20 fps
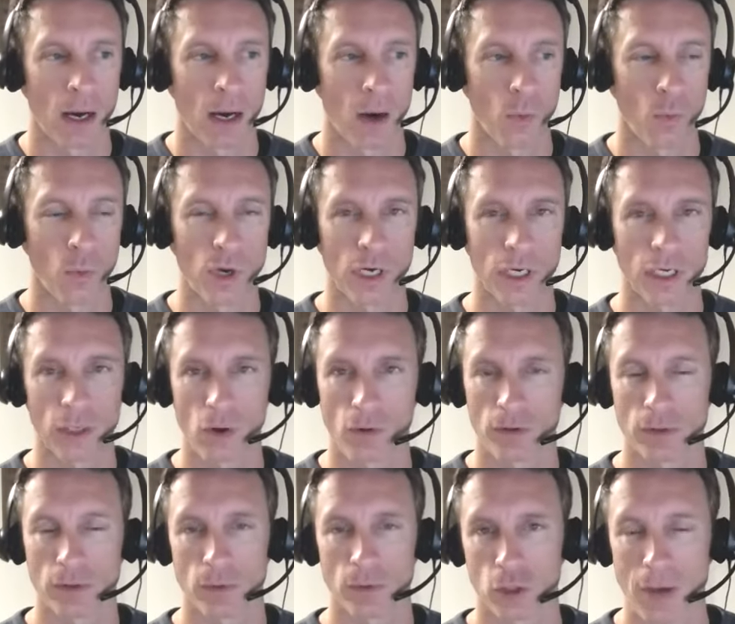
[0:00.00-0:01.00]
We're going to go
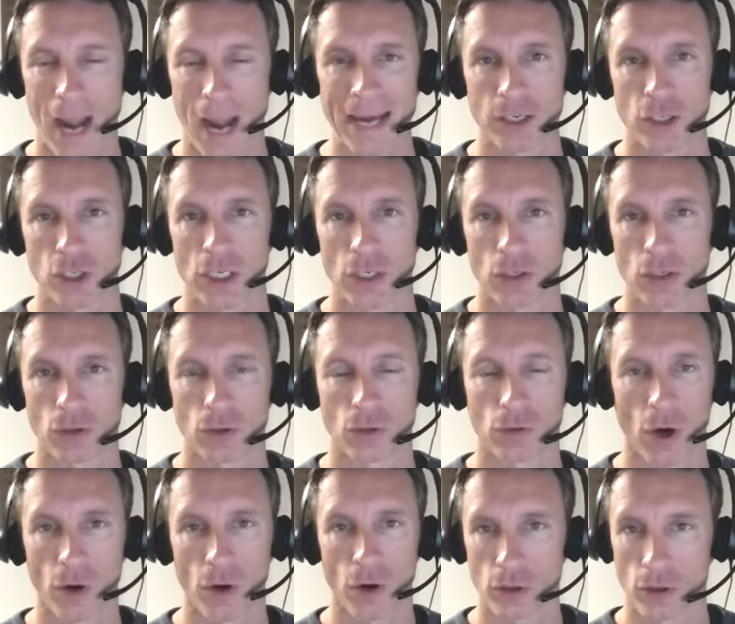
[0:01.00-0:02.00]
over some strategies to
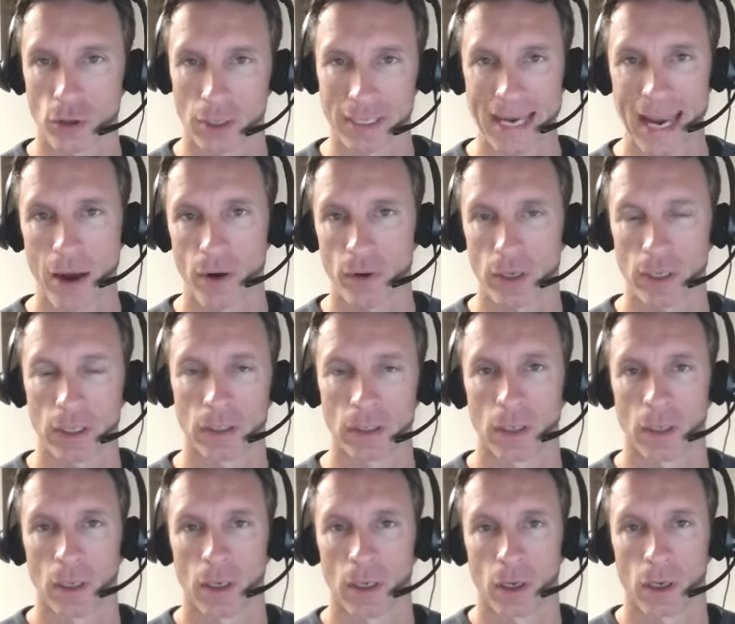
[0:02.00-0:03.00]
grow your accounting,
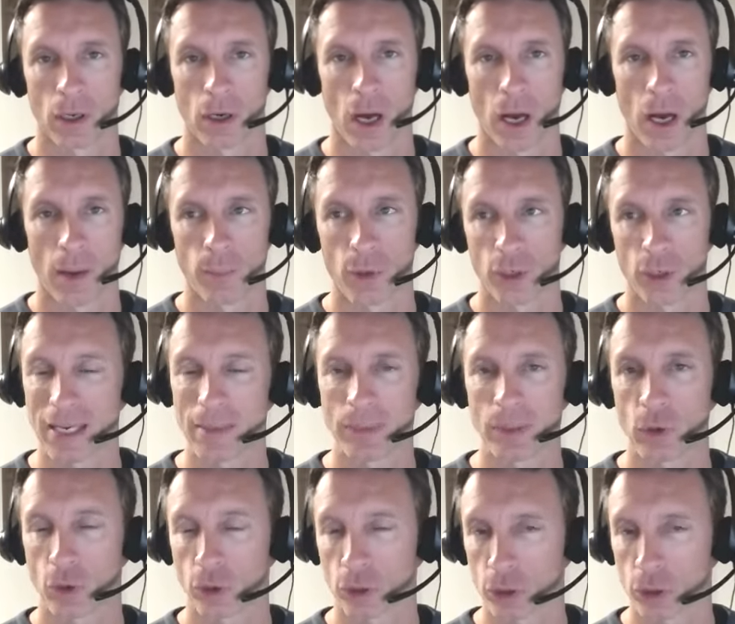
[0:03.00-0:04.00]

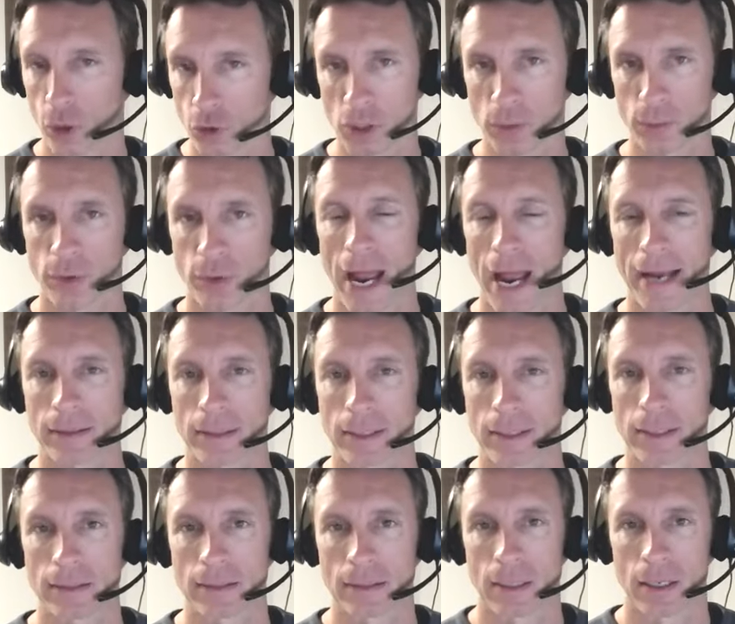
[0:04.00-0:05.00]
bookkeeping, or coaching
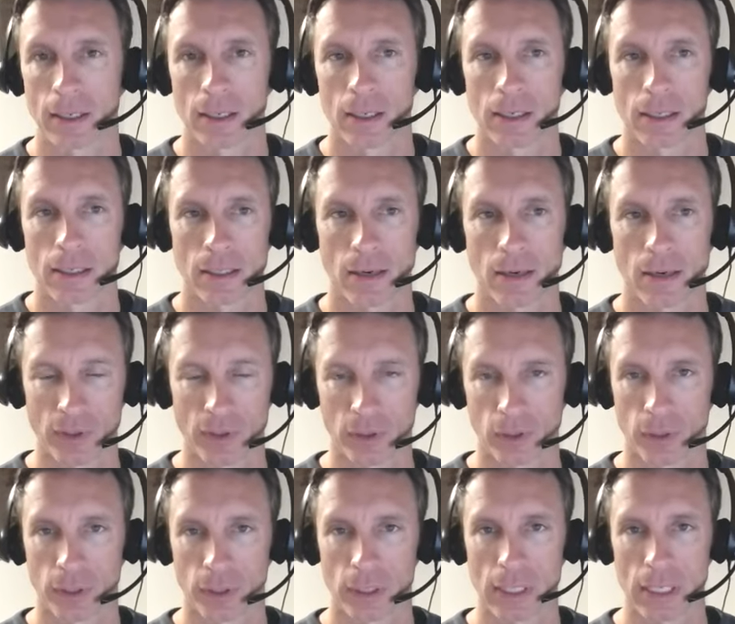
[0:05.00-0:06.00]
practice, stuff we
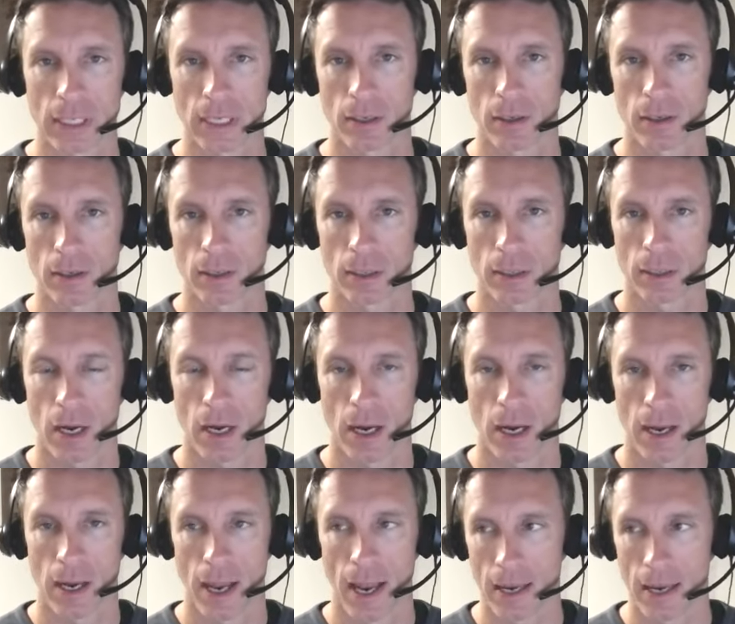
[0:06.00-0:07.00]
learned here
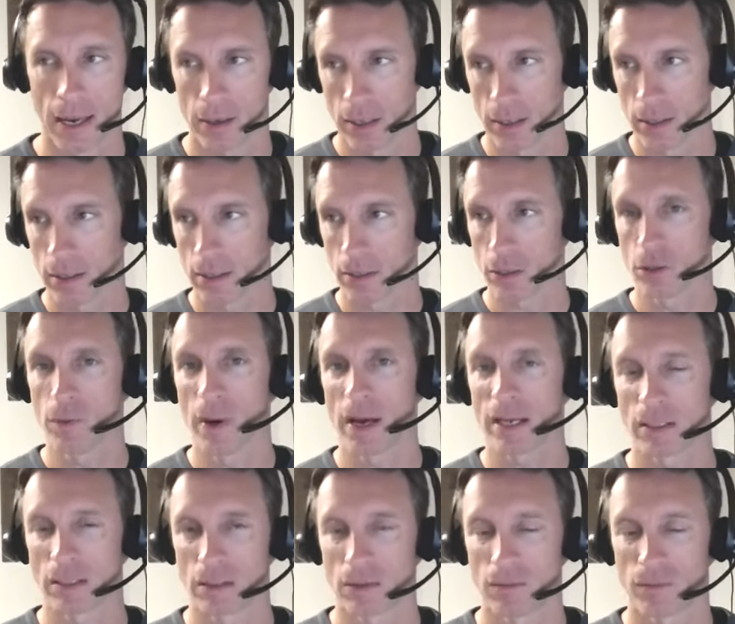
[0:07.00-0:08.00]
in the
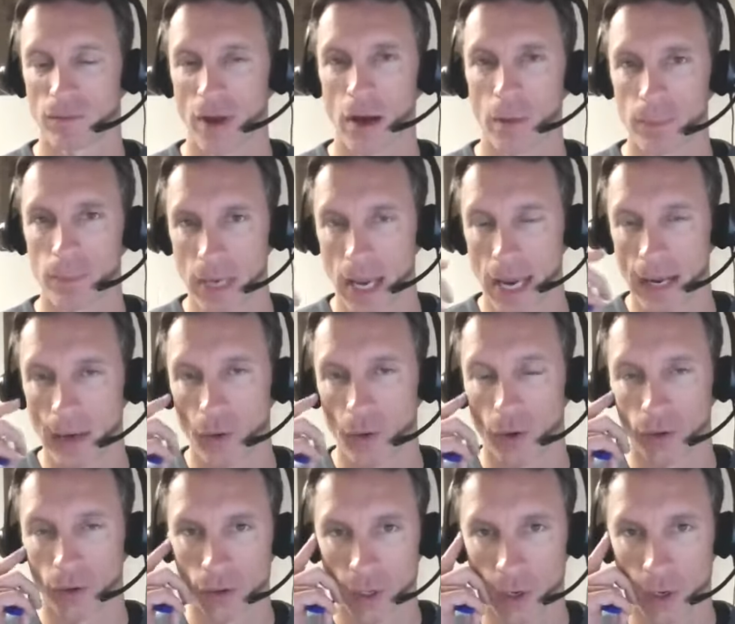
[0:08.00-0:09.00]
US and developed, and
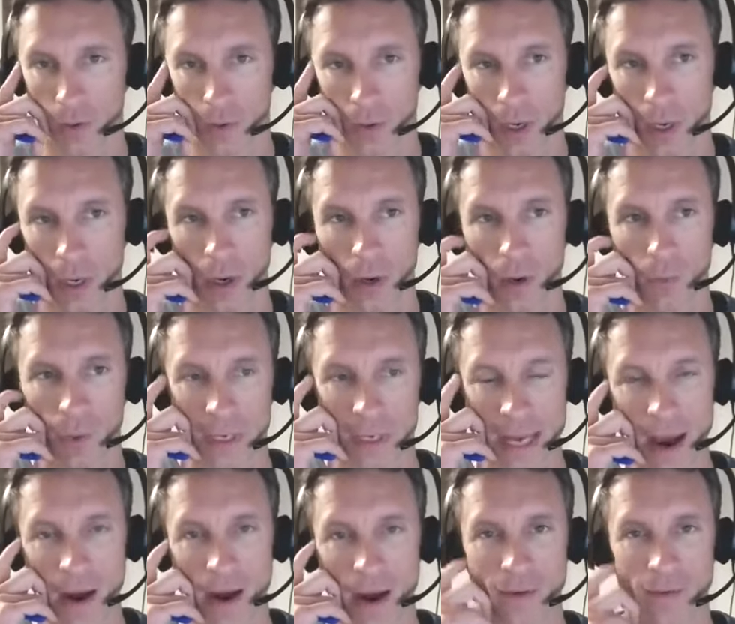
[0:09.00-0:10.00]
also we
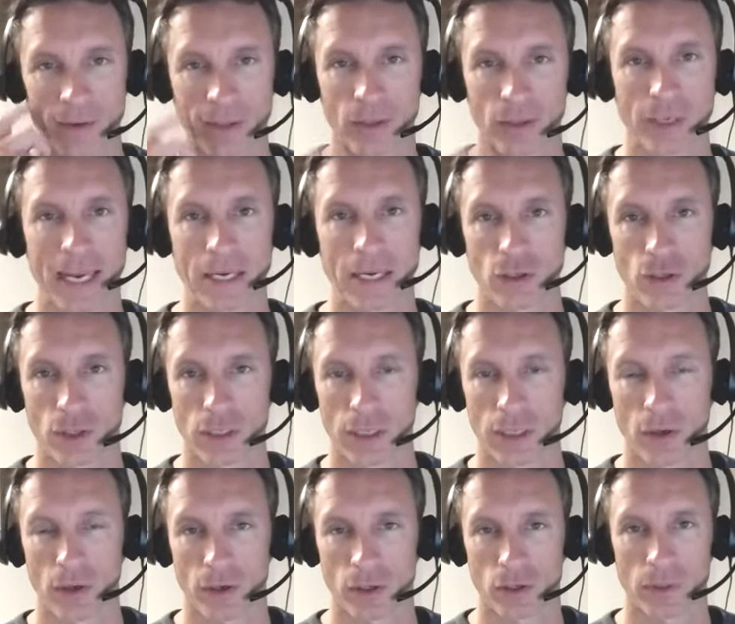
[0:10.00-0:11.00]
now have a location
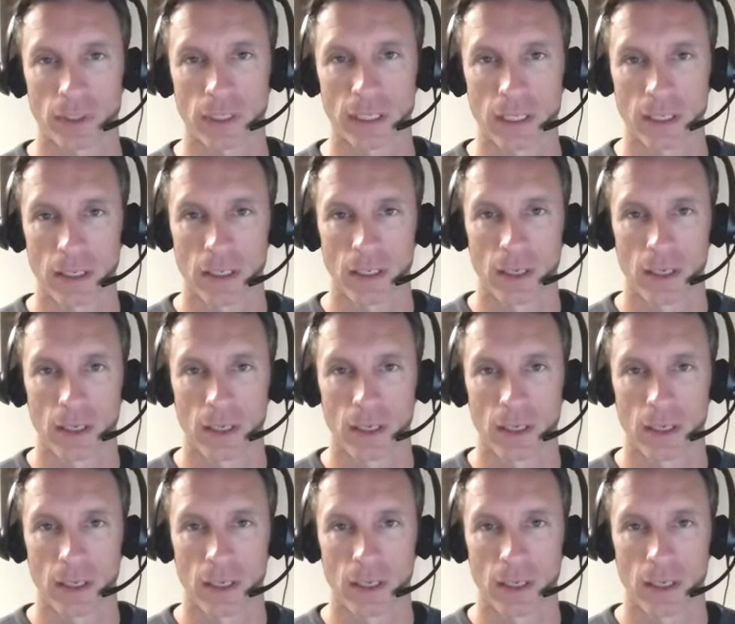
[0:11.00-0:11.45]
in Australia,